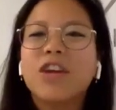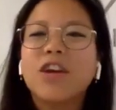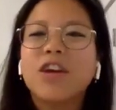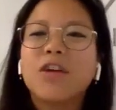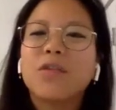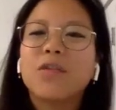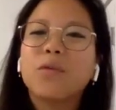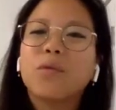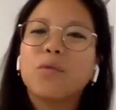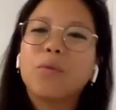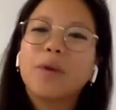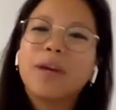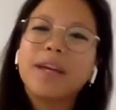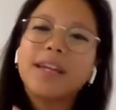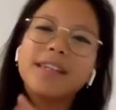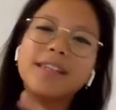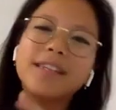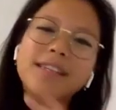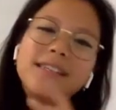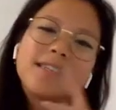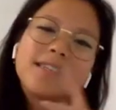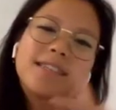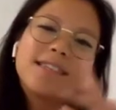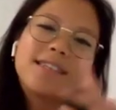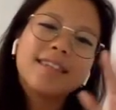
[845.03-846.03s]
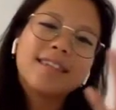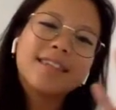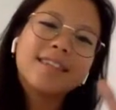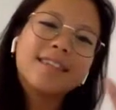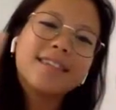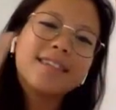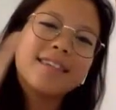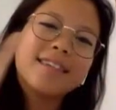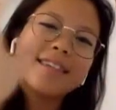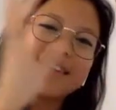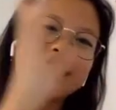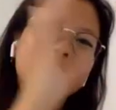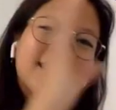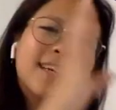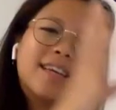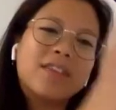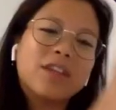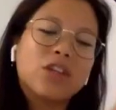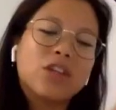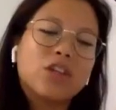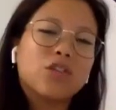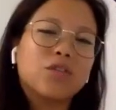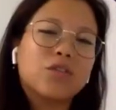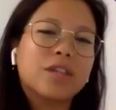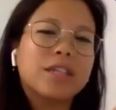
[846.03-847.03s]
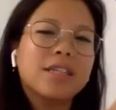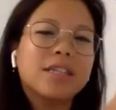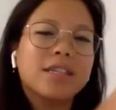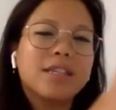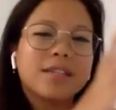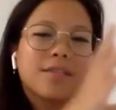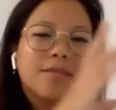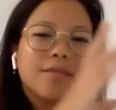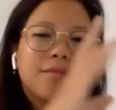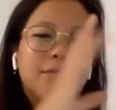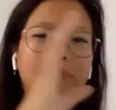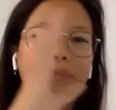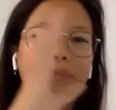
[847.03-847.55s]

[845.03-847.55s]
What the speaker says: you hear the wind in the trees?